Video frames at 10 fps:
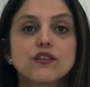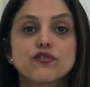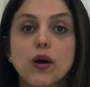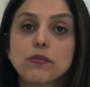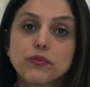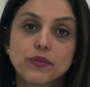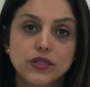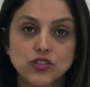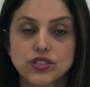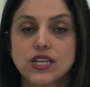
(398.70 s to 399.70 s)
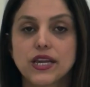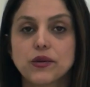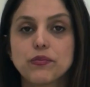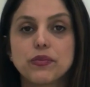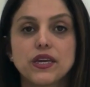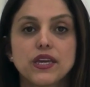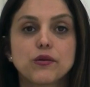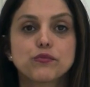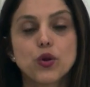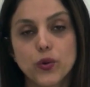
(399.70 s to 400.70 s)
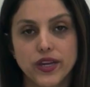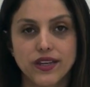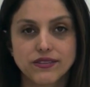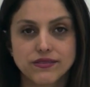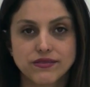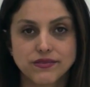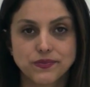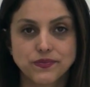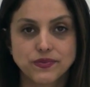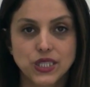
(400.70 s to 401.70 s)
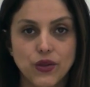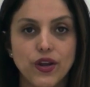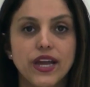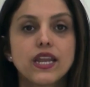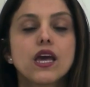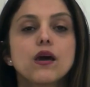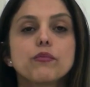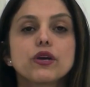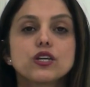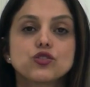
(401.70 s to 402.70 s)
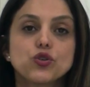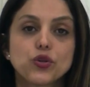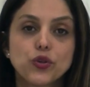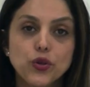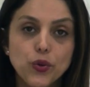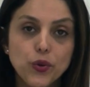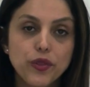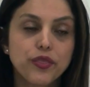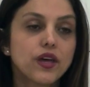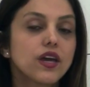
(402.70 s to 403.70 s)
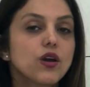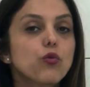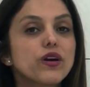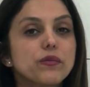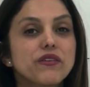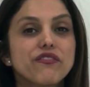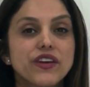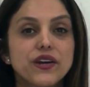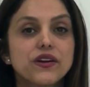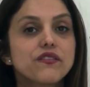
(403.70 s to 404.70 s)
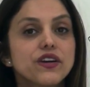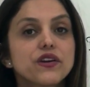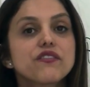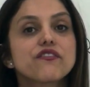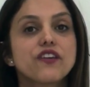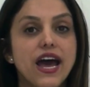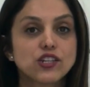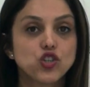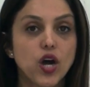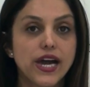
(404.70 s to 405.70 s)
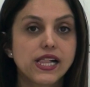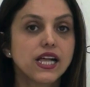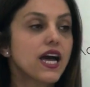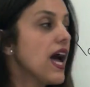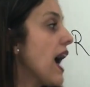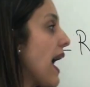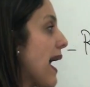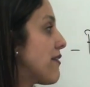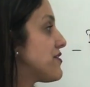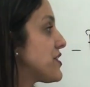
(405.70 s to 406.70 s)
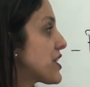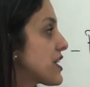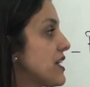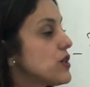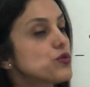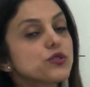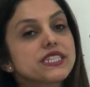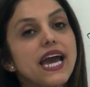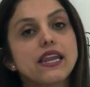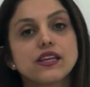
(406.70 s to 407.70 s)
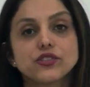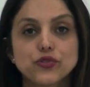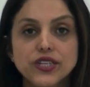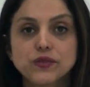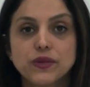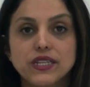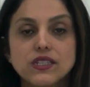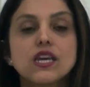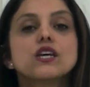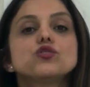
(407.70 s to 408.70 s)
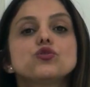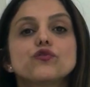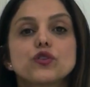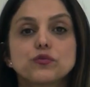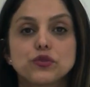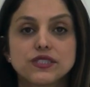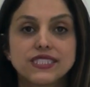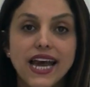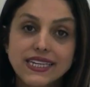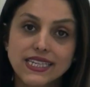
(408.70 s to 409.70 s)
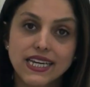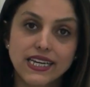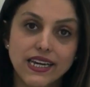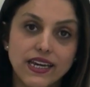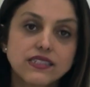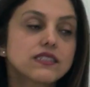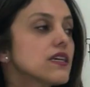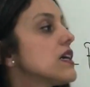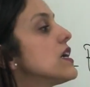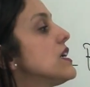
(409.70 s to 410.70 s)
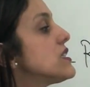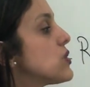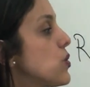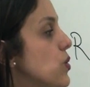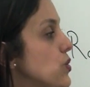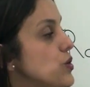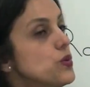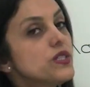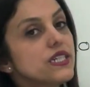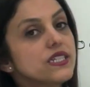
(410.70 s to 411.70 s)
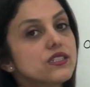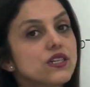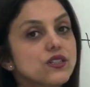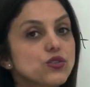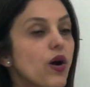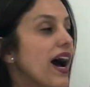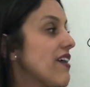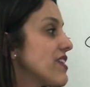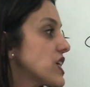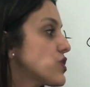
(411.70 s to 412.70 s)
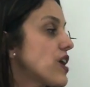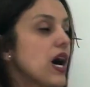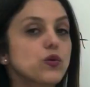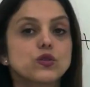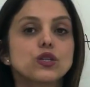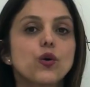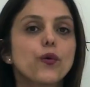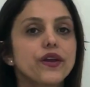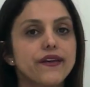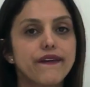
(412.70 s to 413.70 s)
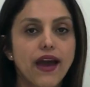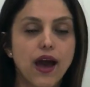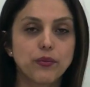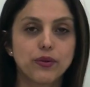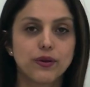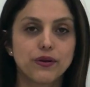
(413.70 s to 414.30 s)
from just like being broken right? Because your tooth will be very, very fragile after root canal treatment. So for protecting it, so you need to have a crown or a cap.